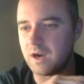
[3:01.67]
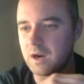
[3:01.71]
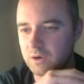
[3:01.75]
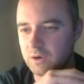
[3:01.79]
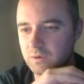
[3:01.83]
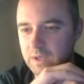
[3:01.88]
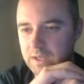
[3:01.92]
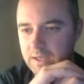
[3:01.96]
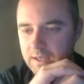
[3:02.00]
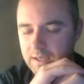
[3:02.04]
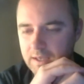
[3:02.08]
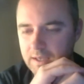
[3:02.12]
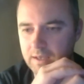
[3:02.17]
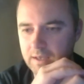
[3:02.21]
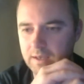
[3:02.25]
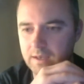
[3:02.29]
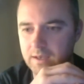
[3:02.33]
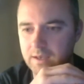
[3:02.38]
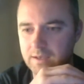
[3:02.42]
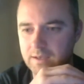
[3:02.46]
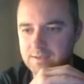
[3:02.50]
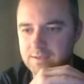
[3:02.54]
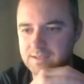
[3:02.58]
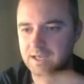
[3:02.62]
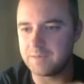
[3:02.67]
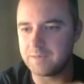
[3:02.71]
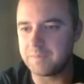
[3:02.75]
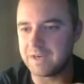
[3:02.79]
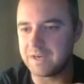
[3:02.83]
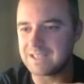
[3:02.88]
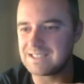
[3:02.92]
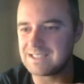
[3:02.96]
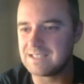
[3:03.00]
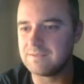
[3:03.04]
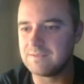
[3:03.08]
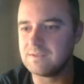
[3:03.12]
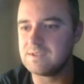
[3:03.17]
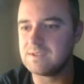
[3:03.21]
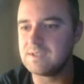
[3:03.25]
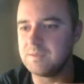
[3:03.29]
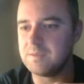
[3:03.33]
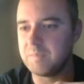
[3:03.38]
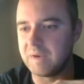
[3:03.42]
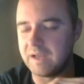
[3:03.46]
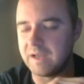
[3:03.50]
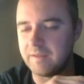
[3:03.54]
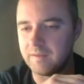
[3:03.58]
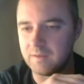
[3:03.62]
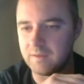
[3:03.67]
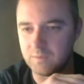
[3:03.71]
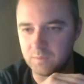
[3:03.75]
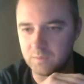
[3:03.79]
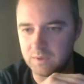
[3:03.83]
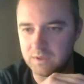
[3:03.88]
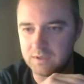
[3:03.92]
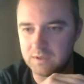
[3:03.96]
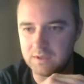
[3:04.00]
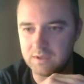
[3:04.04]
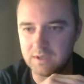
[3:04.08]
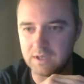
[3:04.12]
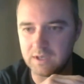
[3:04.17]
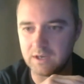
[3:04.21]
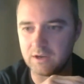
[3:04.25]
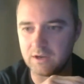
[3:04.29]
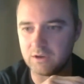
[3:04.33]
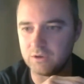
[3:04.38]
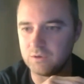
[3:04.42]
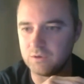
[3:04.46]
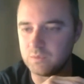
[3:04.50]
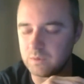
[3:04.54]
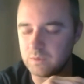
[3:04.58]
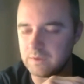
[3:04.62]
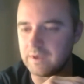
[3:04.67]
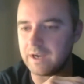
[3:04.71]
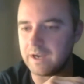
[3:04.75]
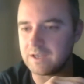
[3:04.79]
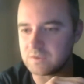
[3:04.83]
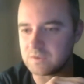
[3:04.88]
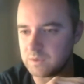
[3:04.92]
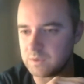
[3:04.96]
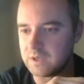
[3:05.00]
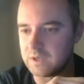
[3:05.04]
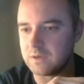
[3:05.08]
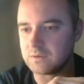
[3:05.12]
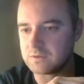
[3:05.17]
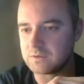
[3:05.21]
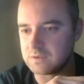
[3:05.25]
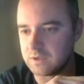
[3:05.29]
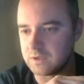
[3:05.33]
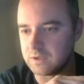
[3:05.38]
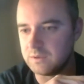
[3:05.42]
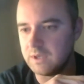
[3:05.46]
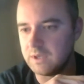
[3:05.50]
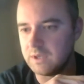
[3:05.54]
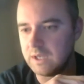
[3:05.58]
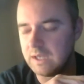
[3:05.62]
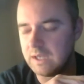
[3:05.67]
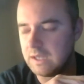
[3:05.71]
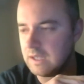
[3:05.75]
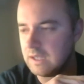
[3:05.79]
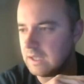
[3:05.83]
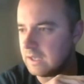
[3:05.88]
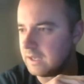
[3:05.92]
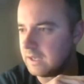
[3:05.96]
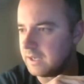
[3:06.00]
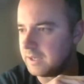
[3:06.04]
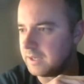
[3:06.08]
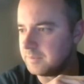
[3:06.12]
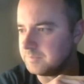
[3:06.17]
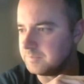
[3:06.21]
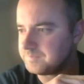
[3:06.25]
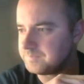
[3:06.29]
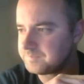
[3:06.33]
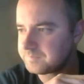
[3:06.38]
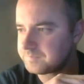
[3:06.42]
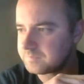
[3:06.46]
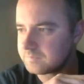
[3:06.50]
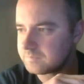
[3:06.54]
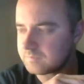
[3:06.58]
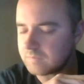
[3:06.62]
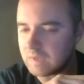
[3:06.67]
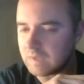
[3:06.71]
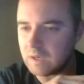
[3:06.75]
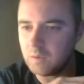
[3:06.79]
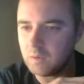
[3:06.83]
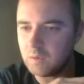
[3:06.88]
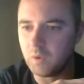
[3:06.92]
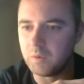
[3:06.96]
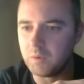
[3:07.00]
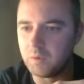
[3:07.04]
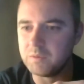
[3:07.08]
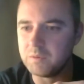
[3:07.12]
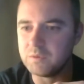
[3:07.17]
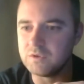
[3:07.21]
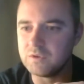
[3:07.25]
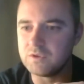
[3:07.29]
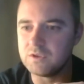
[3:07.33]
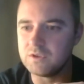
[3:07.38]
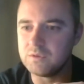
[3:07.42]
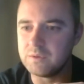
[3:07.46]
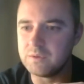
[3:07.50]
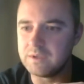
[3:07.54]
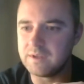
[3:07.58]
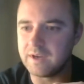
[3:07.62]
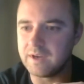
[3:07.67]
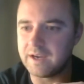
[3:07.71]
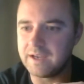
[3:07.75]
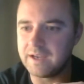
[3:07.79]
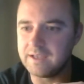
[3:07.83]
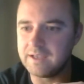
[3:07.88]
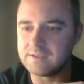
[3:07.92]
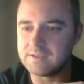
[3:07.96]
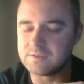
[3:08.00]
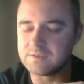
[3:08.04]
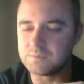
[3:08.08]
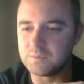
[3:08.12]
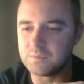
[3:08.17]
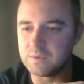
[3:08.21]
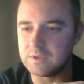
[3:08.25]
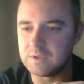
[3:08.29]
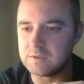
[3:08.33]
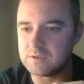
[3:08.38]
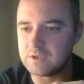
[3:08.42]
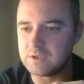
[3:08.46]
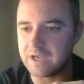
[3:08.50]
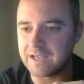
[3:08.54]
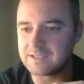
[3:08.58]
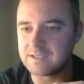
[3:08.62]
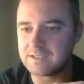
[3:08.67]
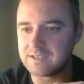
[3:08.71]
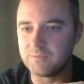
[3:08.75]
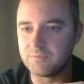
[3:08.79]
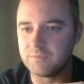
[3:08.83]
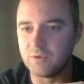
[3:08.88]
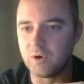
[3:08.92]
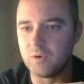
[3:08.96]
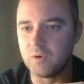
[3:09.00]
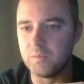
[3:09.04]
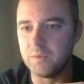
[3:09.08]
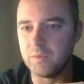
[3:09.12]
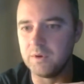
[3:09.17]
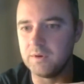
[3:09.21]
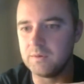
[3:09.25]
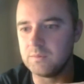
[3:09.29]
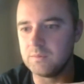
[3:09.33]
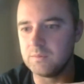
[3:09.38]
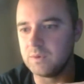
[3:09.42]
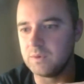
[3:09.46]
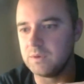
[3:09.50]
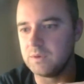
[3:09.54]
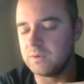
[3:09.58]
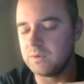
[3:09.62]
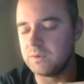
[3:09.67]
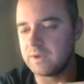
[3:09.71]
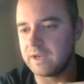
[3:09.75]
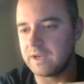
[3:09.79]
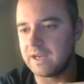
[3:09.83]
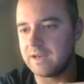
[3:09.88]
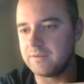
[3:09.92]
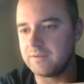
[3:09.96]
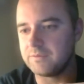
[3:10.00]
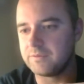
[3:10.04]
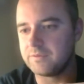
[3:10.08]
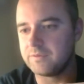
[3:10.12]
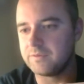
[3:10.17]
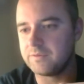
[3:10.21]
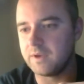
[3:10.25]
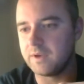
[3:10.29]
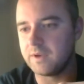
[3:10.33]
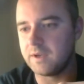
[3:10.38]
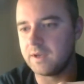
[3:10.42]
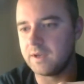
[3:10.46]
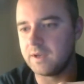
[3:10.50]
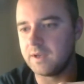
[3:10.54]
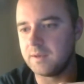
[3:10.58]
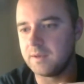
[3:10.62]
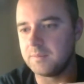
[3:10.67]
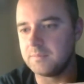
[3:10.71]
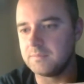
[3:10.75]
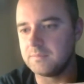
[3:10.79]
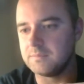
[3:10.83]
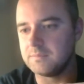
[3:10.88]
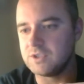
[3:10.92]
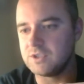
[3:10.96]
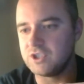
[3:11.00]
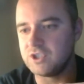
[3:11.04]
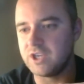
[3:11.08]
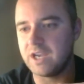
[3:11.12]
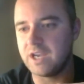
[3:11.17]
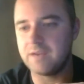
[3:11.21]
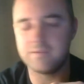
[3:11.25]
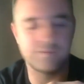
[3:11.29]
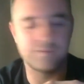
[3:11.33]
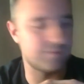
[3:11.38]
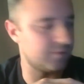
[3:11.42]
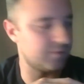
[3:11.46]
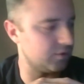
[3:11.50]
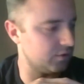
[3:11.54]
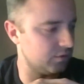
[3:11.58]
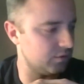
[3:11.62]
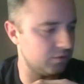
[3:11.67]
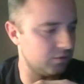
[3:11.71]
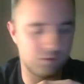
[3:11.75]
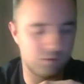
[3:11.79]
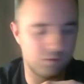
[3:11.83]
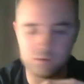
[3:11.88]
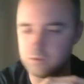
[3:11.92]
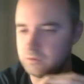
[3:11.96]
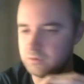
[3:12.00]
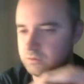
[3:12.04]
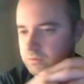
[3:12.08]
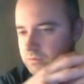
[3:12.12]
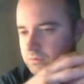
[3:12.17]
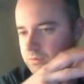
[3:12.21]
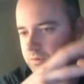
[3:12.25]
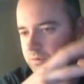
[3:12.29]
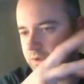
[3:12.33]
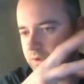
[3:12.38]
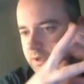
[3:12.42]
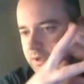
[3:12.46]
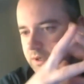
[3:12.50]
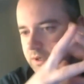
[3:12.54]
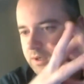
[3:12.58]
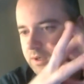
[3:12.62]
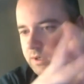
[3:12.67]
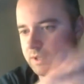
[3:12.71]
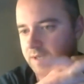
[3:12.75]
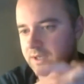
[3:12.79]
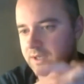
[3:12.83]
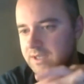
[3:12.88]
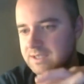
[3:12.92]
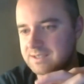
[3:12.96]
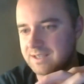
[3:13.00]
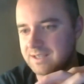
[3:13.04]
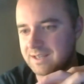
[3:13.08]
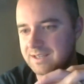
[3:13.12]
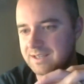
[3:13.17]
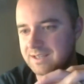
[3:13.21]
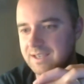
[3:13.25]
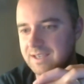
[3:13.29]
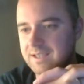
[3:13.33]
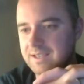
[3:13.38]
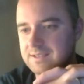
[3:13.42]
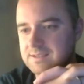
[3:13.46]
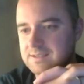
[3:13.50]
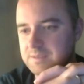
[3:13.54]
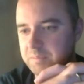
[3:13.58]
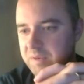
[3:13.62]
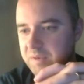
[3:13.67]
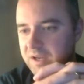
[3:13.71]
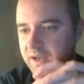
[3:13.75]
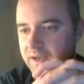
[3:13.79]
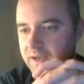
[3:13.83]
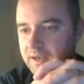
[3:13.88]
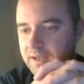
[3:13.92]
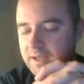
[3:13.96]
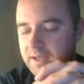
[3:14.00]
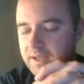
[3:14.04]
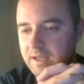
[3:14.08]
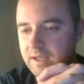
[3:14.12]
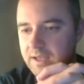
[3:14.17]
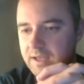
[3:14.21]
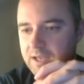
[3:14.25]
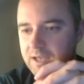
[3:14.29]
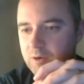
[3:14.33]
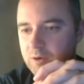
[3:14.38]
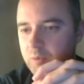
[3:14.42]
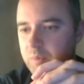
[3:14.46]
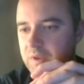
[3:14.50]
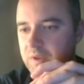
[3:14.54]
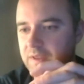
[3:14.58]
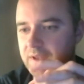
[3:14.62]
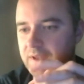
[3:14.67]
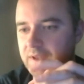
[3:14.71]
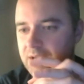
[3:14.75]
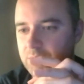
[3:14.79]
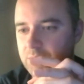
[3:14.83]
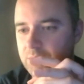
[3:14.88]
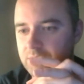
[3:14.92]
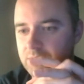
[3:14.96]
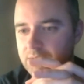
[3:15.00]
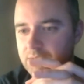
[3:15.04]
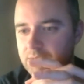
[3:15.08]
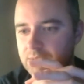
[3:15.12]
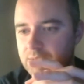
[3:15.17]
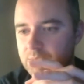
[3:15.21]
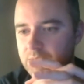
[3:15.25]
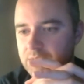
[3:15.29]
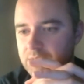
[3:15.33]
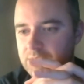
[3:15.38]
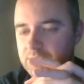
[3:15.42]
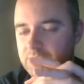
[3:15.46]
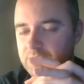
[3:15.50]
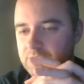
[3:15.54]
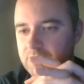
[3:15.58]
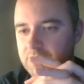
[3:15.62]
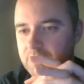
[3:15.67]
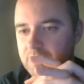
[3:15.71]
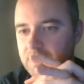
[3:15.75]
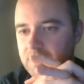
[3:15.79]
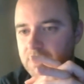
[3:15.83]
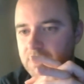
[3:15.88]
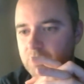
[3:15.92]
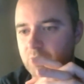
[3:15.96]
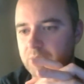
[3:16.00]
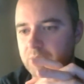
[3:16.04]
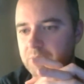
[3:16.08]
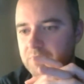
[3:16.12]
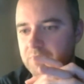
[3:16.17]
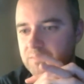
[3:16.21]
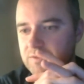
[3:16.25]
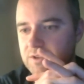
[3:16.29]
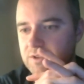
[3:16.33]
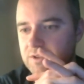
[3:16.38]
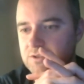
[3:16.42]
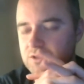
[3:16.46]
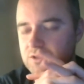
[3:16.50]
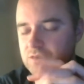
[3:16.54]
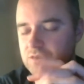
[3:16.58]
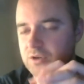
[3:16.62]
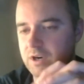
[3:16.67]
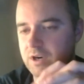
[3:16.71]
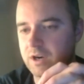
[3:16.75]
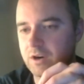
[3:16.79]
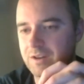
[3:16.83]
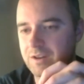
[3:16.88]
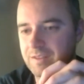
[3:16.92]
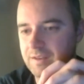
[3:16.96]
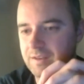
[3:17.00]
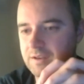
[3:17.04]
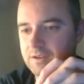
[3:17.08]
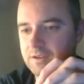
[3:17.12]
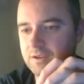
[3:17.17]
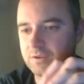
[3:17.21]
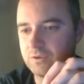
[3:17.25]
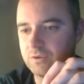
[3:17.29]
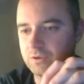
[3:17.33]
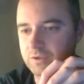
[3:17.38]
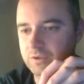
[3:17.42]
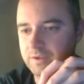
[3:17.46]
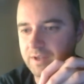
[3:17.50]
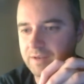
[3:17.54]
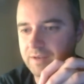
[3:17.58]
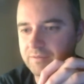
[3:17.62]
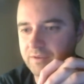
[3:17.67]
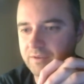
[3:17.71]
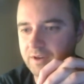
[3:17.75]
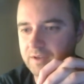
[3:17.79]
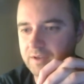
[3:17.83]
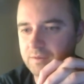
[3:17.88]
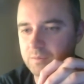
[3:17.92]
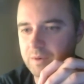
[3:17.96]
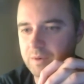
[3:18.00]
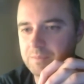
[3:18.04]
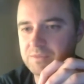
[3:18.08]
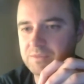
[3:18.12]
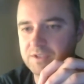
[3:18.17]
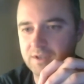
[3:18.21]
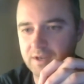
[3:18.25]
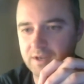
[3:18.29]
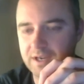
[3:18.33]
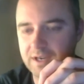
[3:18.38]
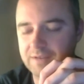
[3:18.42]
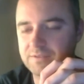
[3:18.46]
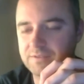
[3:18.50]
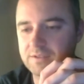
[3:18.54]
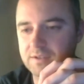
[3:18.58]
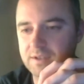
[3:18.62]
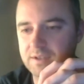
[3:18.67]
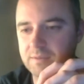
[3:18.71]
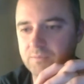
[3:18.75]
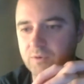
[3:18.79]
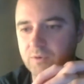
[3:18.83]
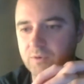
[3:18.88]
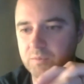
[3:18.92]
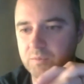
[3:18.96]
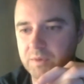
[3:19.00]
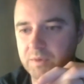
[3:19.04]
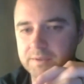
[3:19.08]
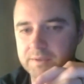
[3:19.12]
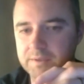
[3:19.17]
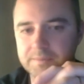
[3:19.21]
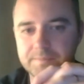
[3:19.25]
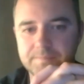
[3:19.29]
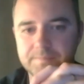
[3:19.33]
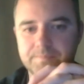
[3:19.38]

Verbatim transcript: cargo uh, type activity pant that we include with that as well. So um, what we would do with that is we, at enrollment we would have um, Jeff who who uh, is our kit supplier he will be there with with uh, equipment for you to try on and then you can order that via the website after the enrollment